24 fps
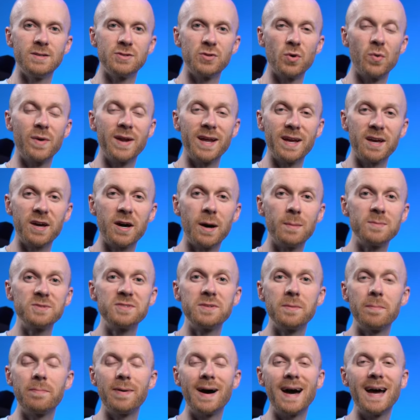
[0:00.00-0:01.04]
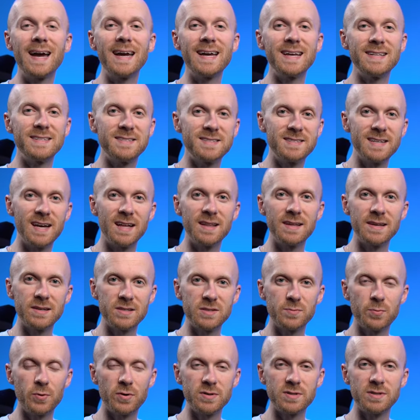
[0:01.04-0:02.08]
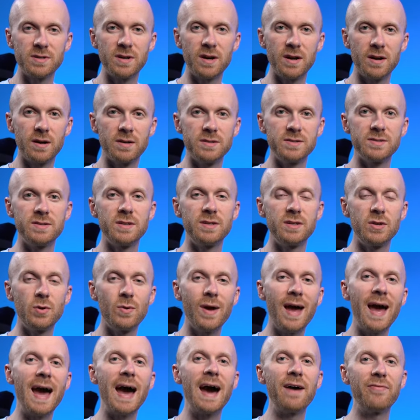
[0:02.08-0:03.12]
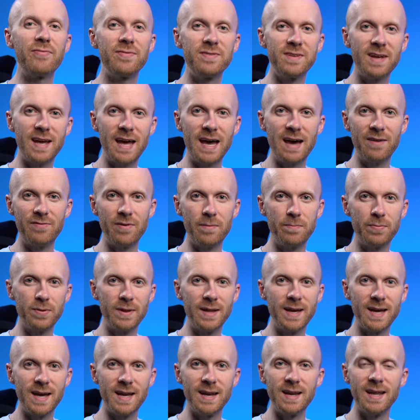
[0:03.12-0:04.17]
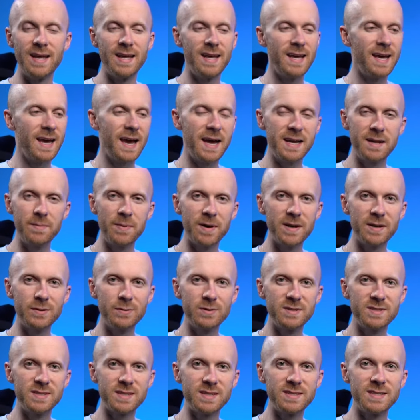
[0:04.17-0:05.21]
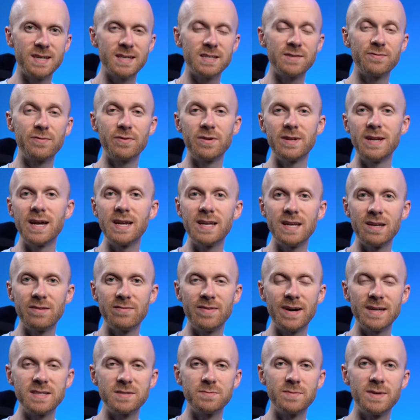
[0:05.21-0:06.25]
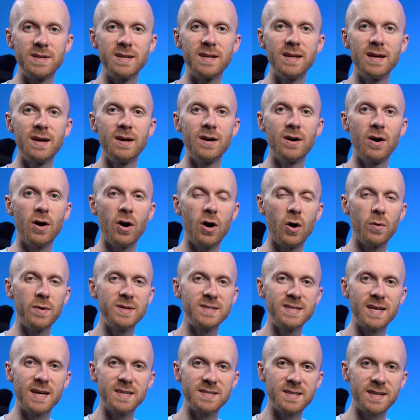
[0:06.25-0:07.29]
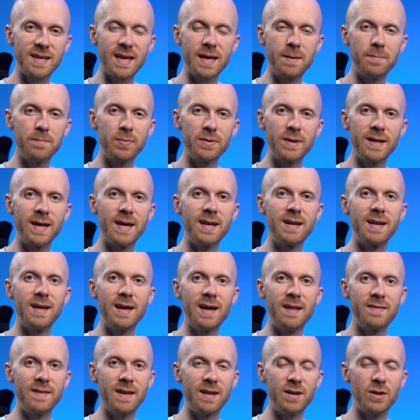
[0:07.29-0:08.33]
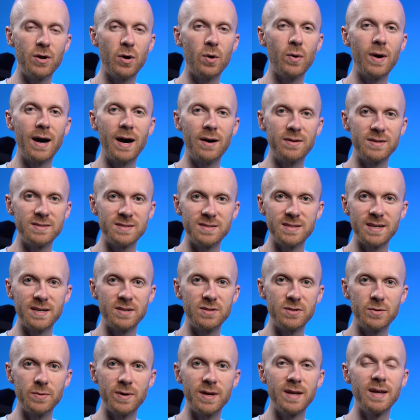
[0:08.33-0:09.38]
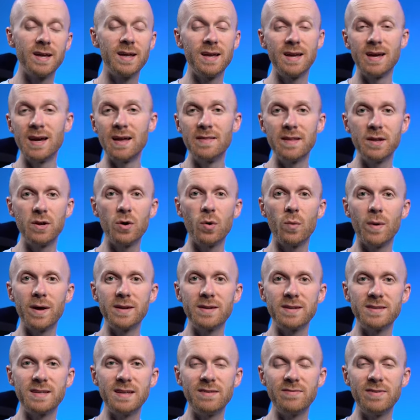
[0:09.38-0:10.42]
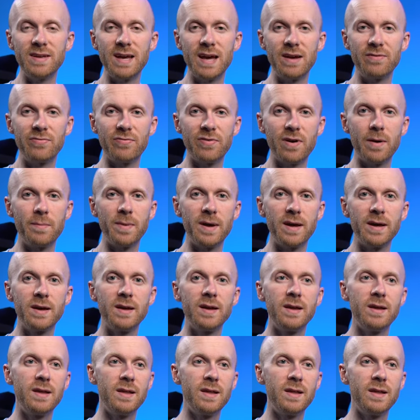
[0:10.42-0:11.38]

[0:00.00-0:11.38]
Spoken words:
So when it comes to buying and selling sports cards, you have to have a plan. Anybody who's successful in any investment always has a game plan, and they know how to stick to it, and they know when to deviate from it.